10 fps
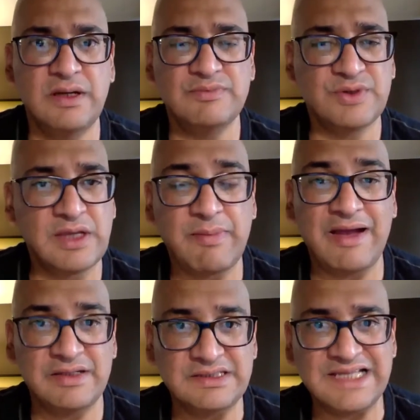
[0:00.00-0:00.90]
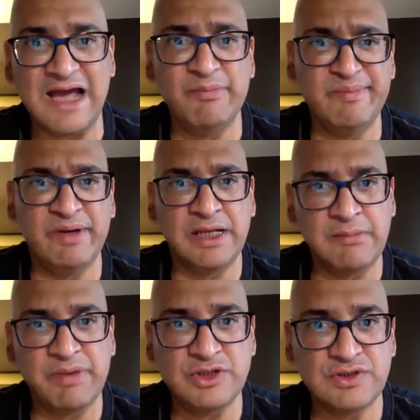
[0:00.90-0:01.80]
I'm talking about endowment money
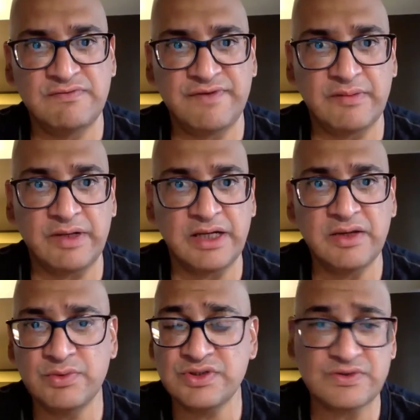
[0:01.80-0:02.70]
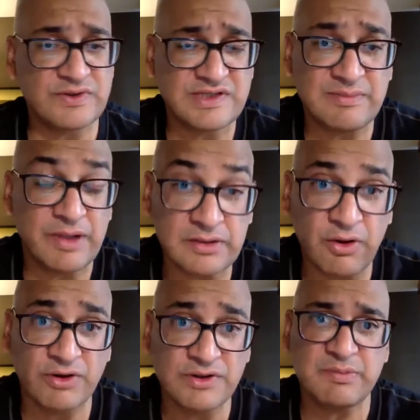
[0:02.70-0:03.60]
and pension fund money, which is also some of the
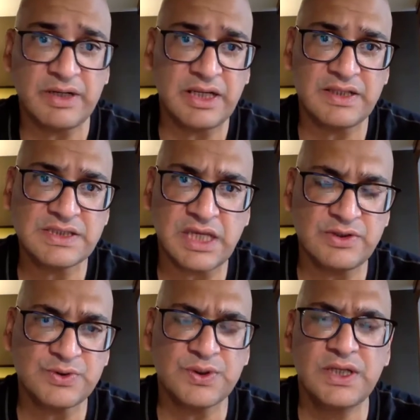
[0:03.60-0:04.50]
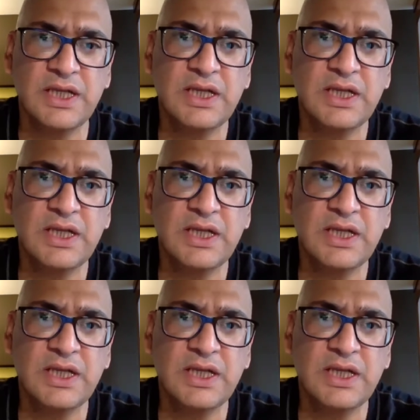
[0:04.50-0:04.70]
largest money in this country,